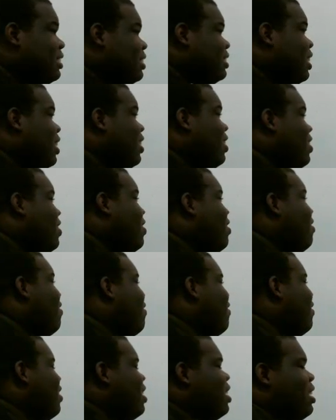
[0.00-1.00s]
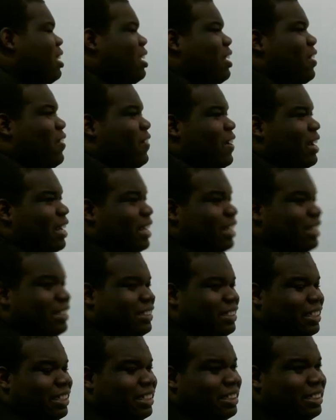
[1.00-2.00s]
So what a queue
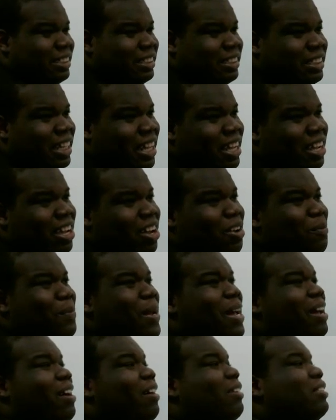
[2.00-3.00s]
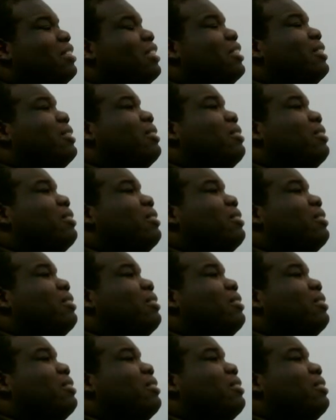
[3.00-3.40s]
is think about,